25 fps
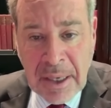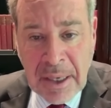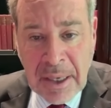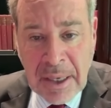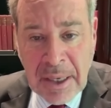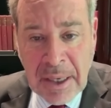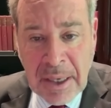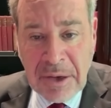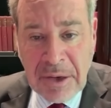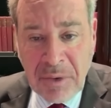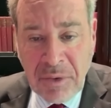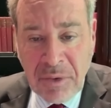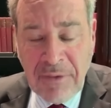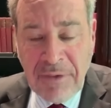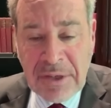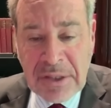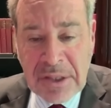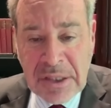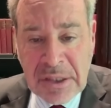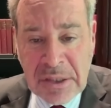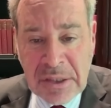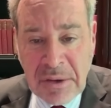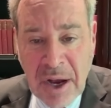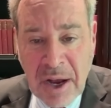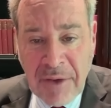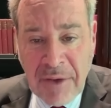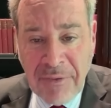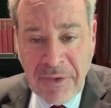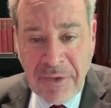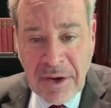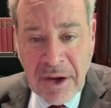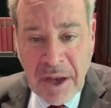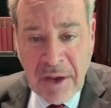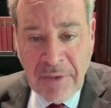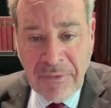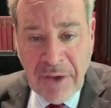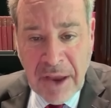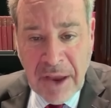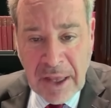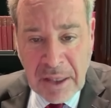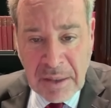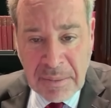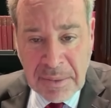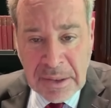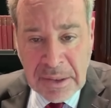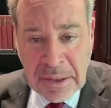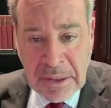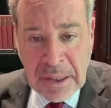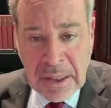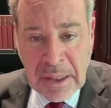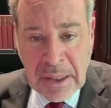I mean, grievances are often available.